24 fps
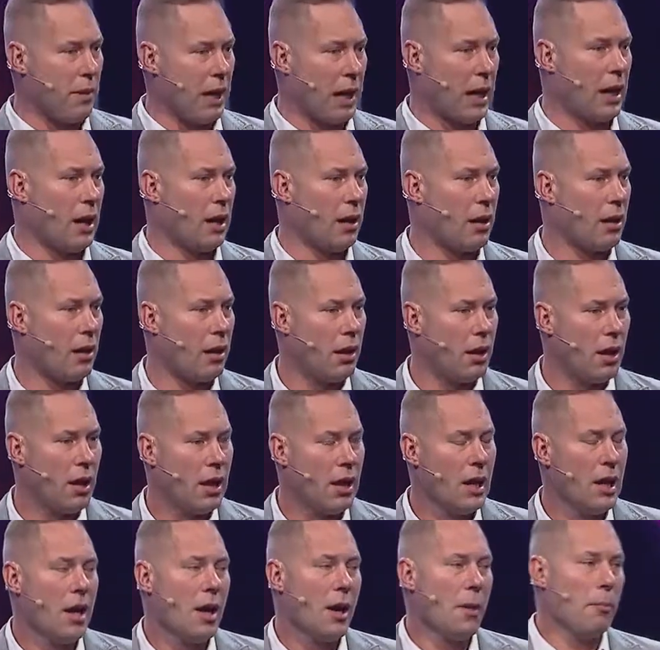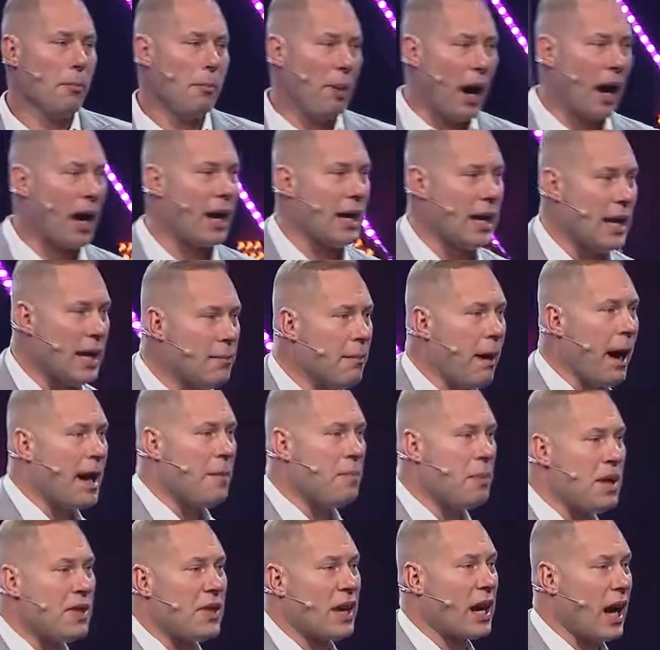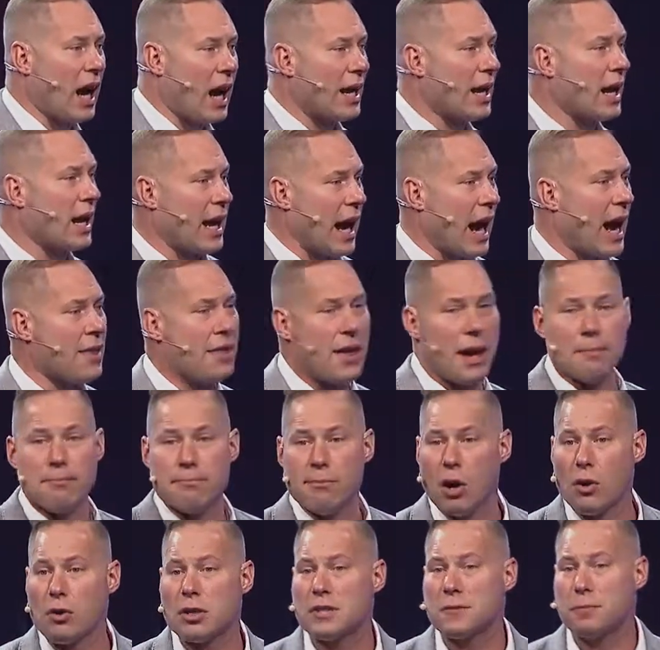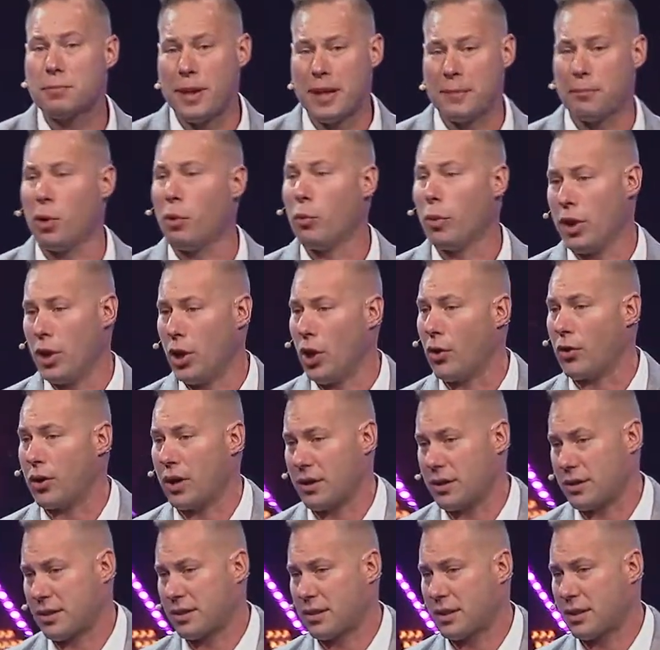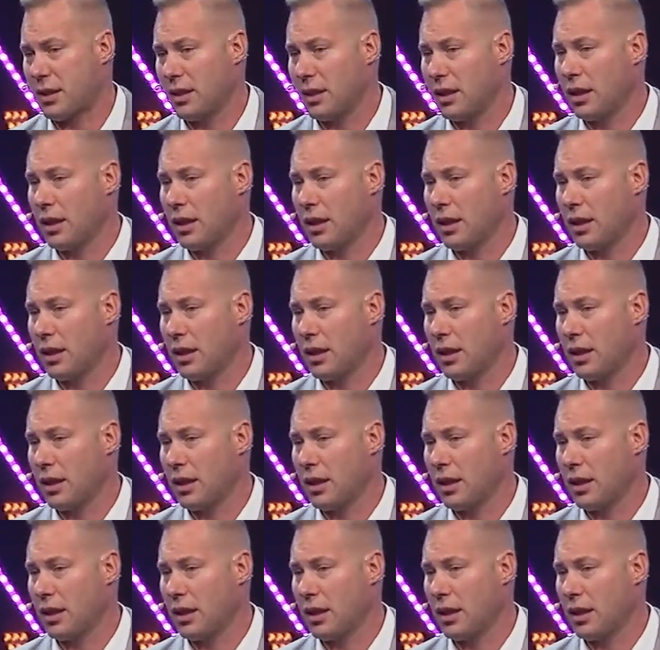man. But he might be the kind of guy that most people would notice.